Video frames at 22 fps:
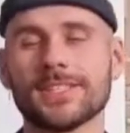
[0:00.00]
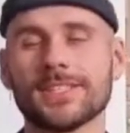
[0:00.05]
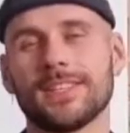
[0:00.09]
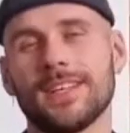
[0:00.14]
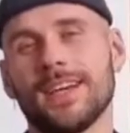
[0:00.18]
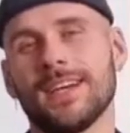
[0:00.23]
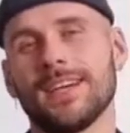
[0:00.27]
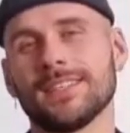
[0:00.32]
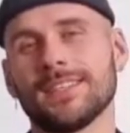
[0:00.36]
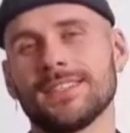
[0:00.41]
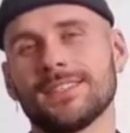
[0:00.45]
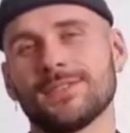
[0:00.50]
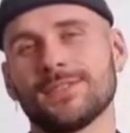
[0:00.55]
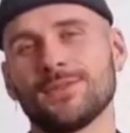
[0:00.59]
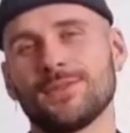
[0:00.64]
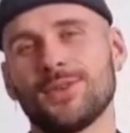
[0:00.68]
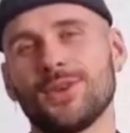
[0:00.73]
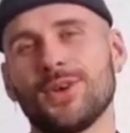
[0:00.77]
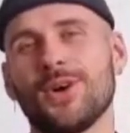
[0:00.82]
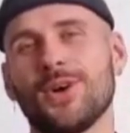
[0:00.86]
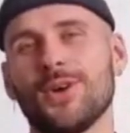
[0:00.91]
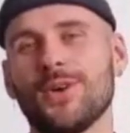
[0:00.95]
nice to
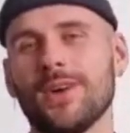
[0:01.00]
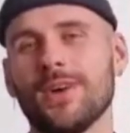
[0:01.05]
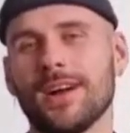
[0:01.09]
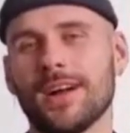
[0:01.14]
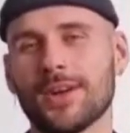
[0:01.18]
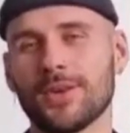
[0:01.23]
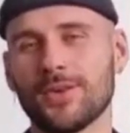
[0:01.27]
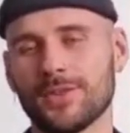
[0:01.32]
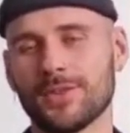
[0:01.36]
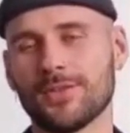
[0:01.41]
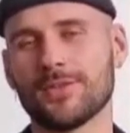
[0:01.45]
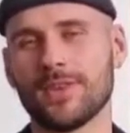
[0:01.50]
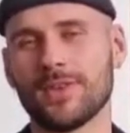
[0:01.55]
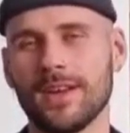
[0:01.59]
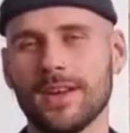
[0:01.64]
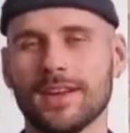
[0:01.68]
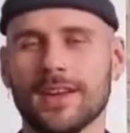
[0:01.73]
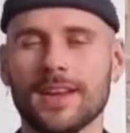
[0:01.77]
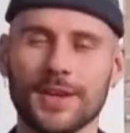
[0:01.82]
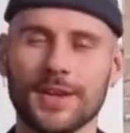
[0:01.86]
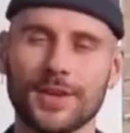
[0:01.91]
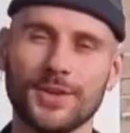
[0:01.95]
know a good
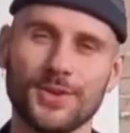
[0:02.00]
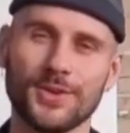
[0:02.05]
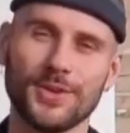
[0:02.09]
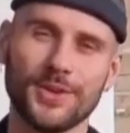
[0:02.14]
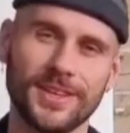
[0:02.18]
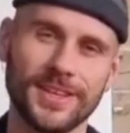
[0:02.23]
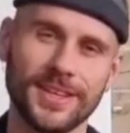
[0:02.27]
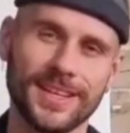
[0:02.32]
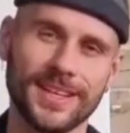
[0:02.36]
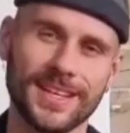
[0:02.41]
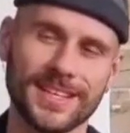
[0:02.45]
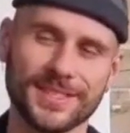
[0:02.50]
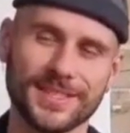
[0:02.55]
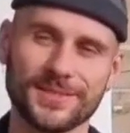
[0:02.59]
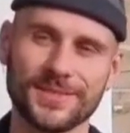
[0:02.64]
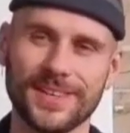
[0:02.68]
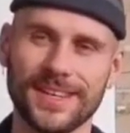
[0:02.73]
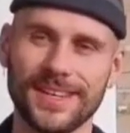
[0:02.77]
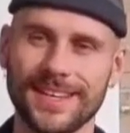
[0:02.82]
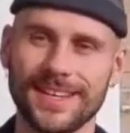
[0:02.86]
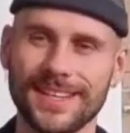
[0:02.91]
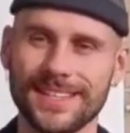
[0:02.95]
friend like Julia in
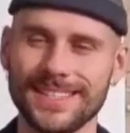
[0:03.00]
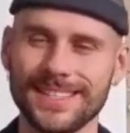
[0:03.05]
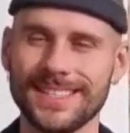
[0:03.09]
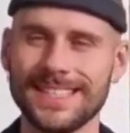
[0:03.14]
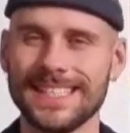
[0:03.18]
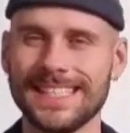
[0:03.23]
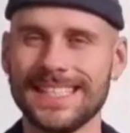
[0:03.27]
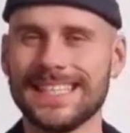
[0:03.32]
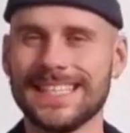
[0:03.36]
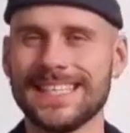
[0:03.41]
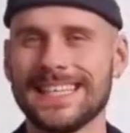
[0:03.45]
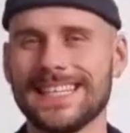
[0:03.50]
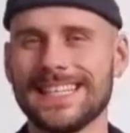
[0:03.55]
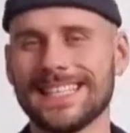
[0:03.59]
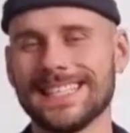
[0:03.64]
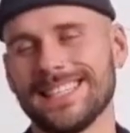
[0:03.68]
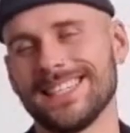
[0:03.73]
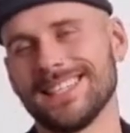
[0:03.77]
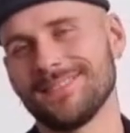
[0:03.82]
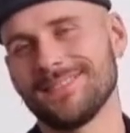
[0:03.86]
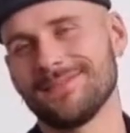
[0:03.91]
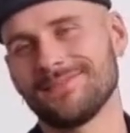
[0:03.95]
Isfahan. And
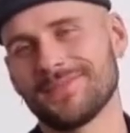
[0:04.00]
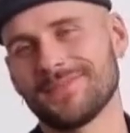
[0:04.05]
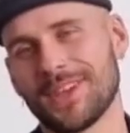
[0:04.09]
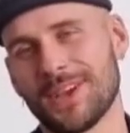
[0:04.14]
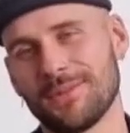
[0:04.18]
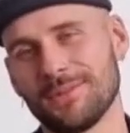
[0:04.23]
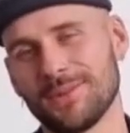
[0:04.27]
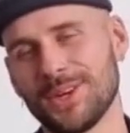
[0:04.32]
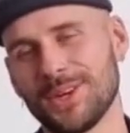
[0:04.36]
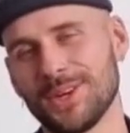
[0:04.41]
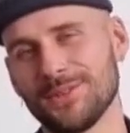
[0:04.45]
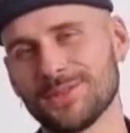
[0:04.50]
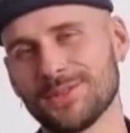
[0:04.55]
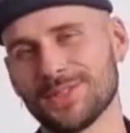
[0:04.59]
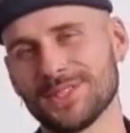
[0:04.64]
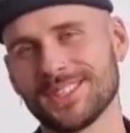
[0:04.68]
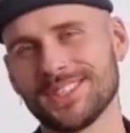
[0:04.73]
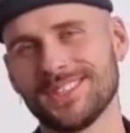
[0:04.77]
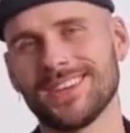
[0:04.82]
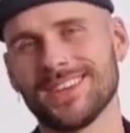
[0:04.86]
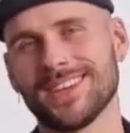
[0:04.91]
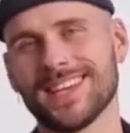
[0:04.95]
yeah, I would love to
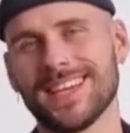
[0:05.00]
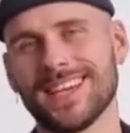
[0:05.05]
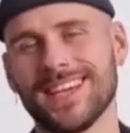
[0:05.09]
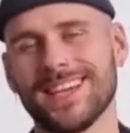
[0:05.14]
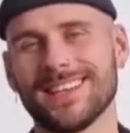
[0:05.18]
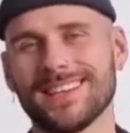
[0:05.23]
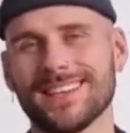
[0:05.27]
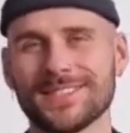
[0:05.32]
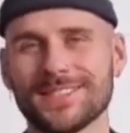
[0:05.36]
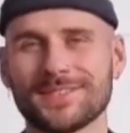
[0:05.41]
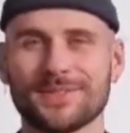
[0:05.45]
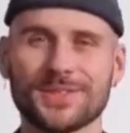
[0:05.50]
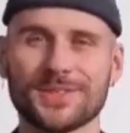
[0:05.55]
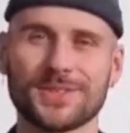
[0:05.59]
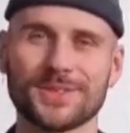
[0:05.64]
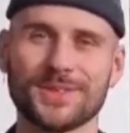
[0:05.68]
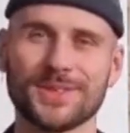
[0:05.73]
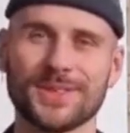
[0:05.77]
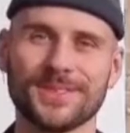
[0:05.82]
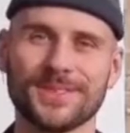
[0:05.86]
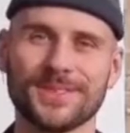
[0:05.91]
see you again, that's for sure.